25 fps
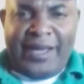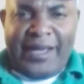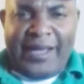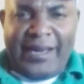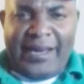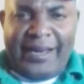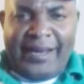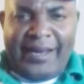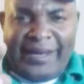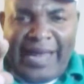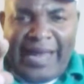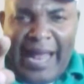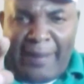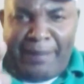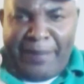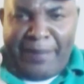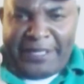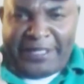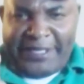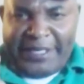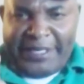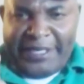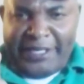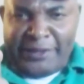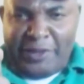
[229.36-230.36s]
that
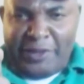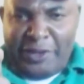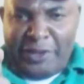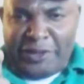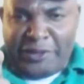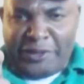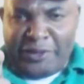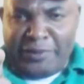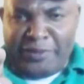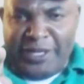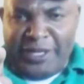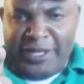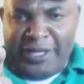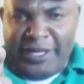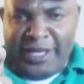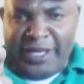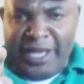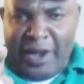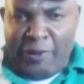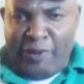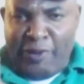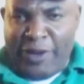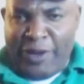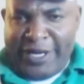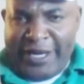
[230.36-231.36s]
person is going to be
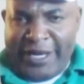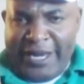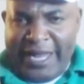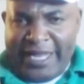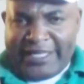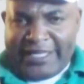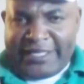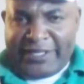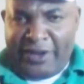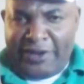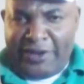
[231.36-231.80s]
a witness